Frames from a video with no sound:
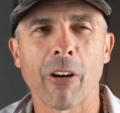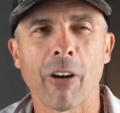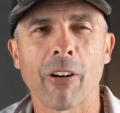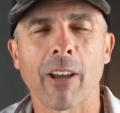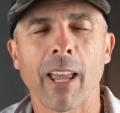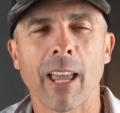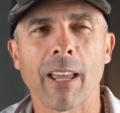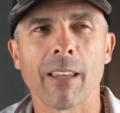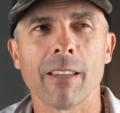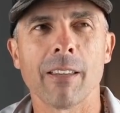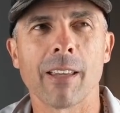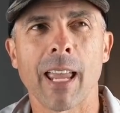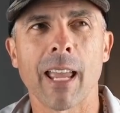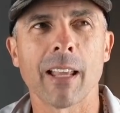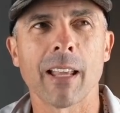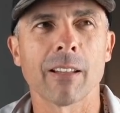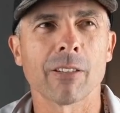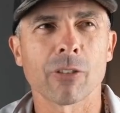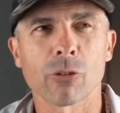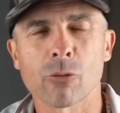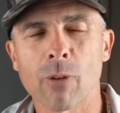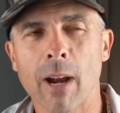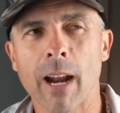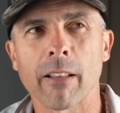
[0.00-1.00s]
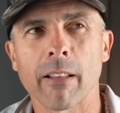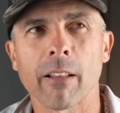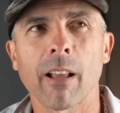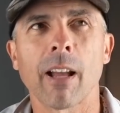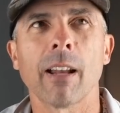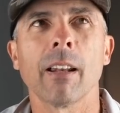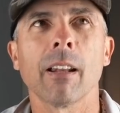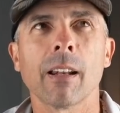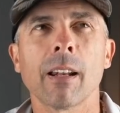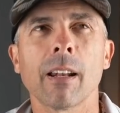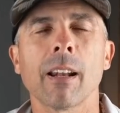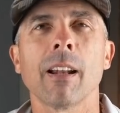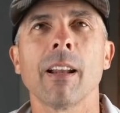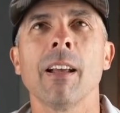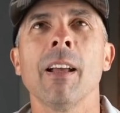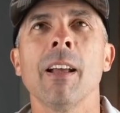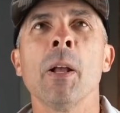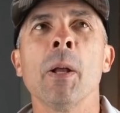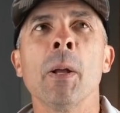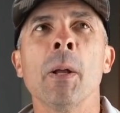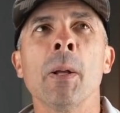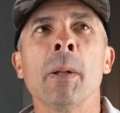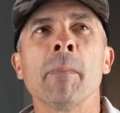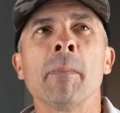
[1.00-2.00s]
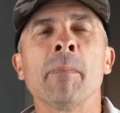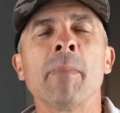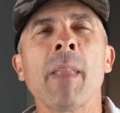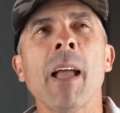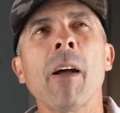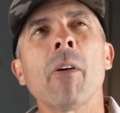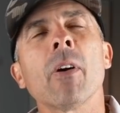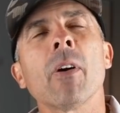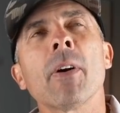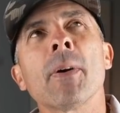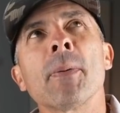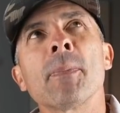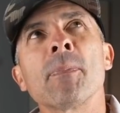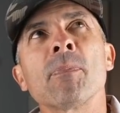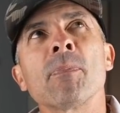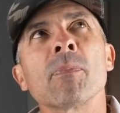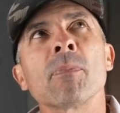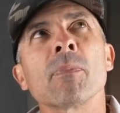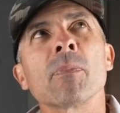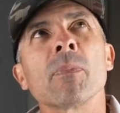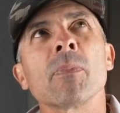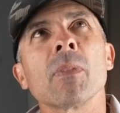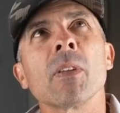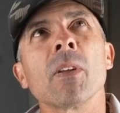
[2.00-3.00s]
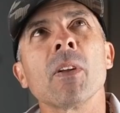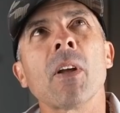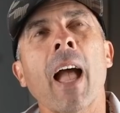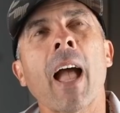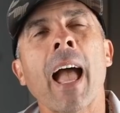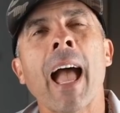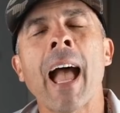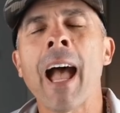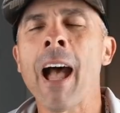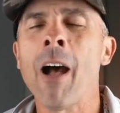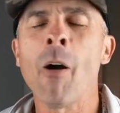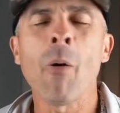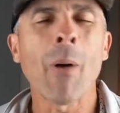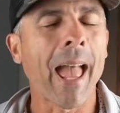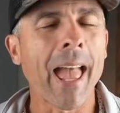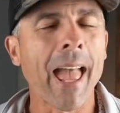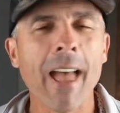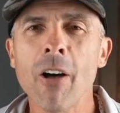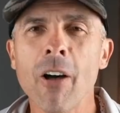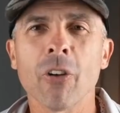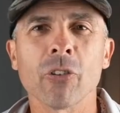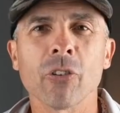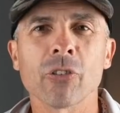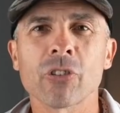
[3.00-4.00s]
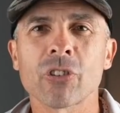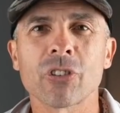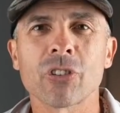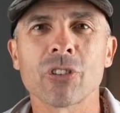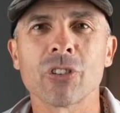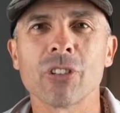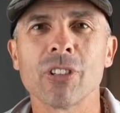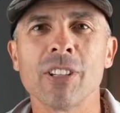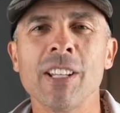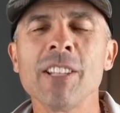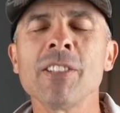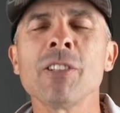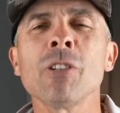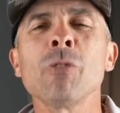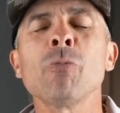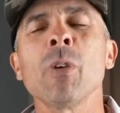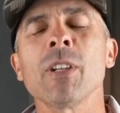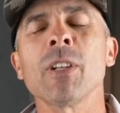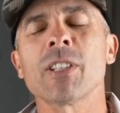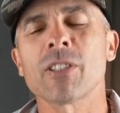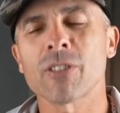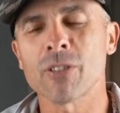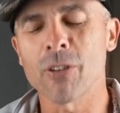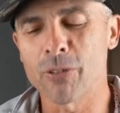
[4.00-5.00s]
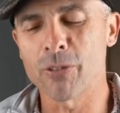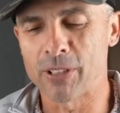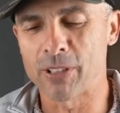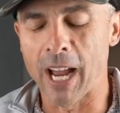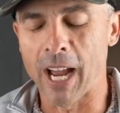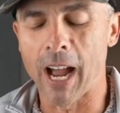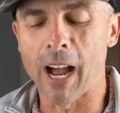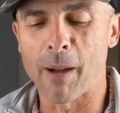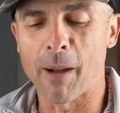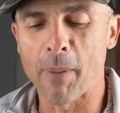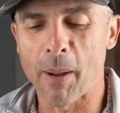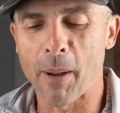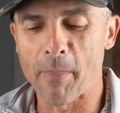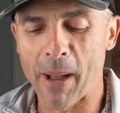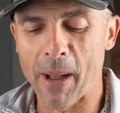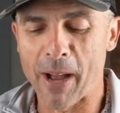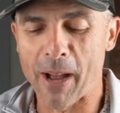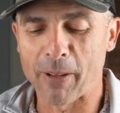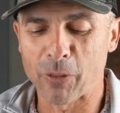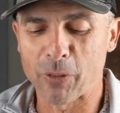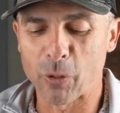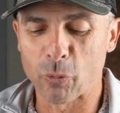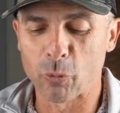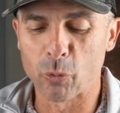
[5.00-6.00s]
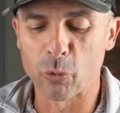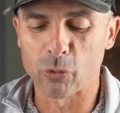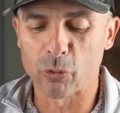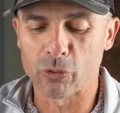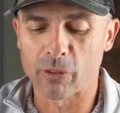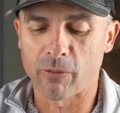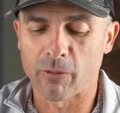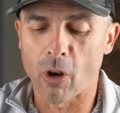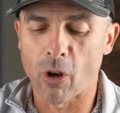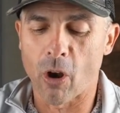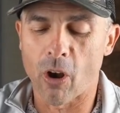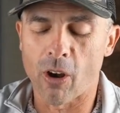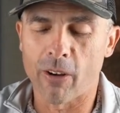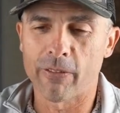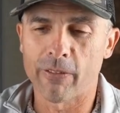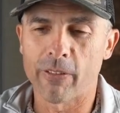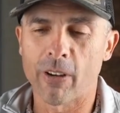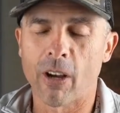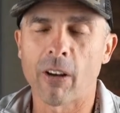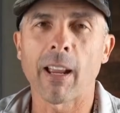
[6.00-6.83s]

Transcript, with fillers: Okay, you can't straddle line. Da, da, da. Now, how else? This is what's so dumb about the rules of golf.